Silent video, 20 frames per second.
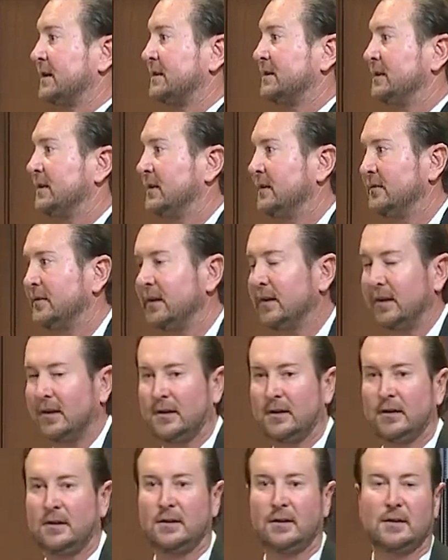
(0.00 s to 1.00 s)
on TV.
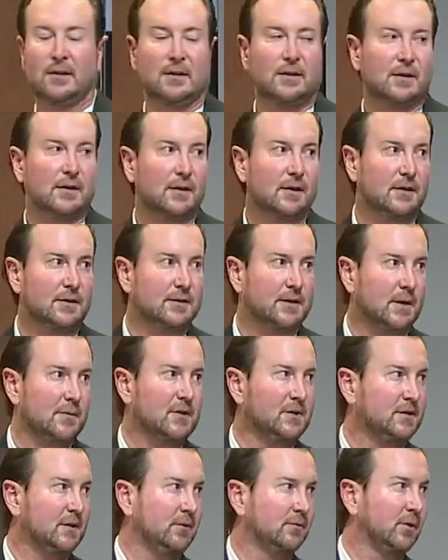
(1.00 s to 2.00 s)
Anytime you
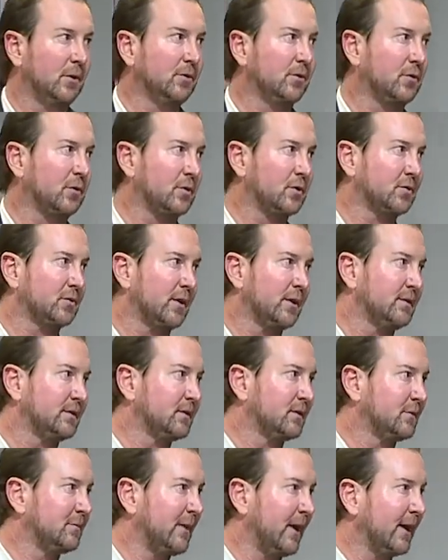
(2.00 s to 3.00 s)
see road course
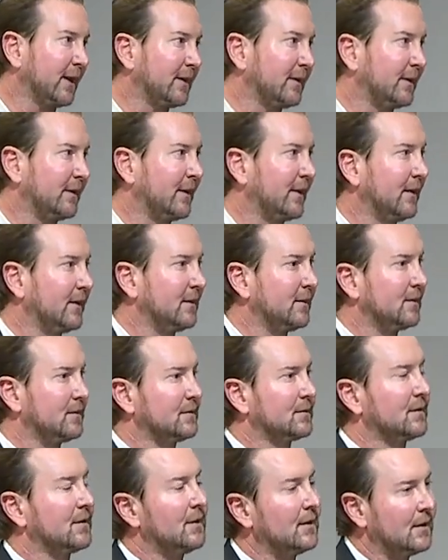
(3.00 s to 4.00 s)
races back in the
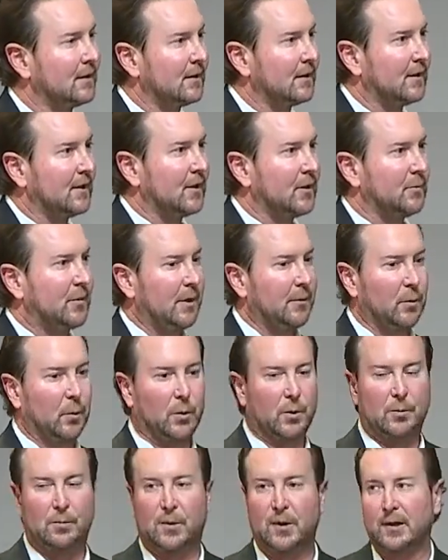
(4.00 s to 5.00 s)
90s, people
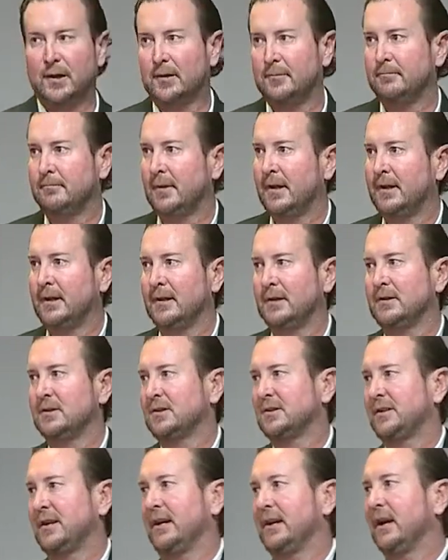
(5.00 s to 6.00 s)
would pit and then just
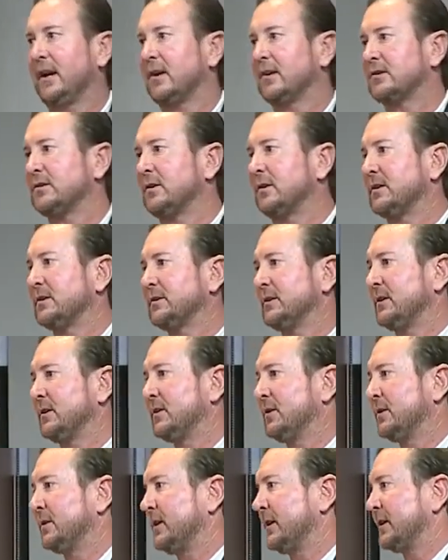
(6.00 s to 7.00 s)
stay out as long as they
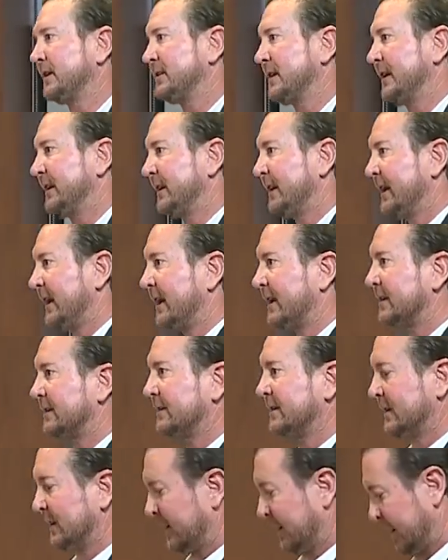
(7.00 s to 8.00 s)
could on a tank of gas.
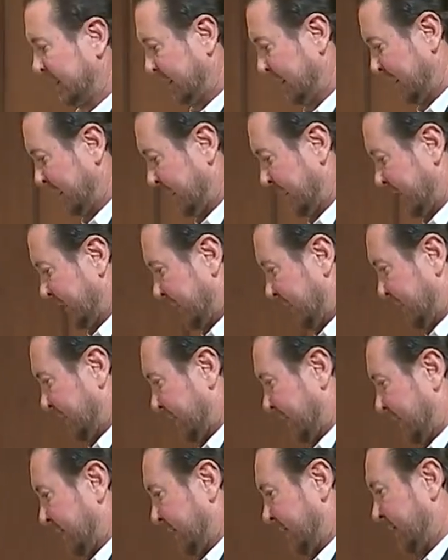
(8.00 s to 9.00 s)

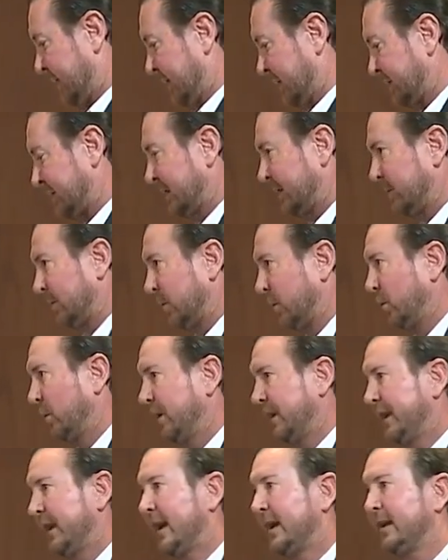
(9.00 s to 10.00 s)
And I was able to
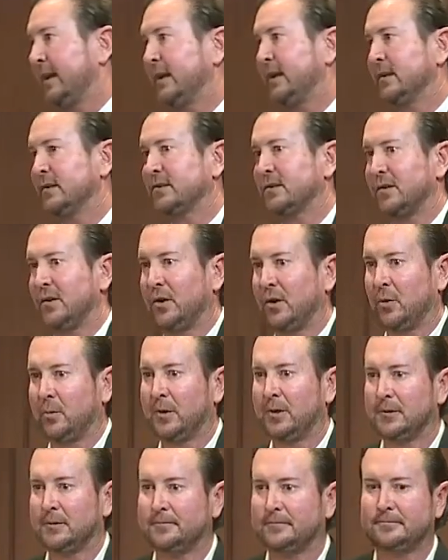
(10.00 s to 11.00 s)
win that day in
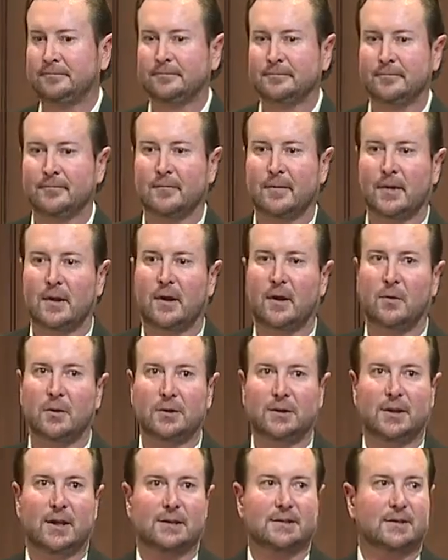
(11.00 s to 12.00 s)
Sonoma uh,
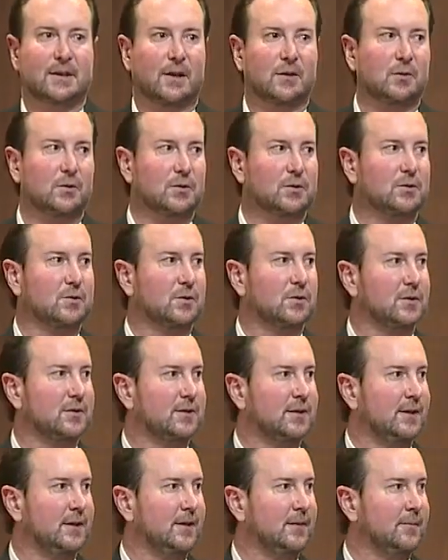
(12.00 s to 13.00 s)
with that Southwest Tour
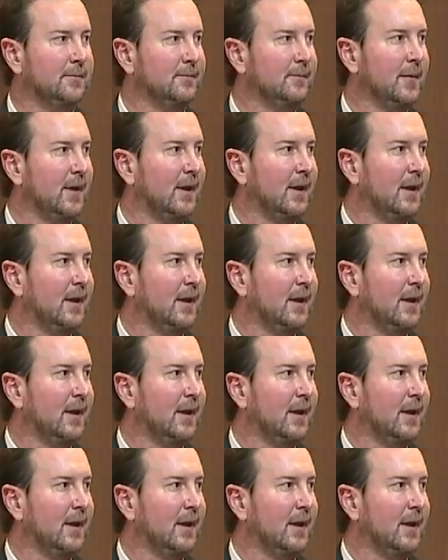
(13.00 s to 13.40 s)
team.